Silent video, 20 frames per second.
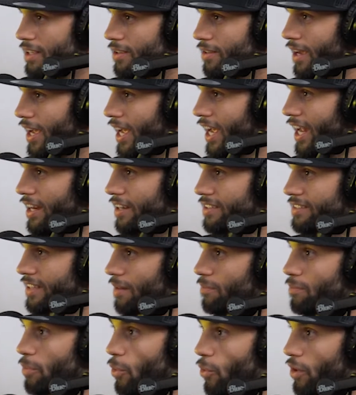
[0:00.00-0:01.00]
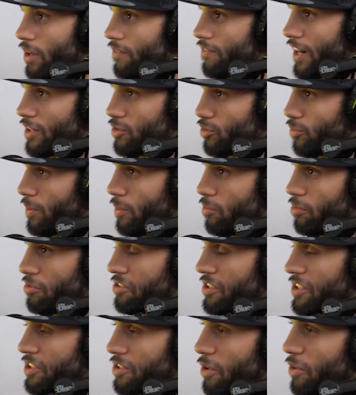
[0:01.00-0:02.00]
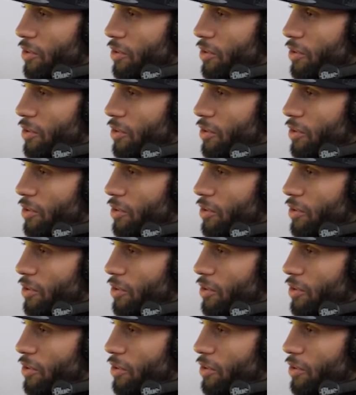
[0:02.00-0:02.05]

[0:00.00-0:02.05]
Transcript: that you had like boring fights where people are